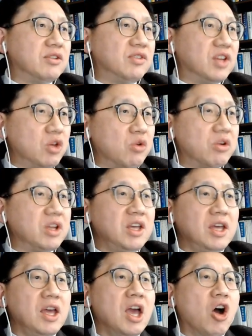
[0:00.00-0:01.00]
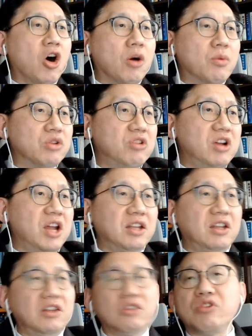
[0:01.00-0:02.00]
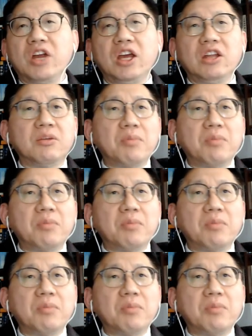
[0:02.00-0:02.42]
security among related trade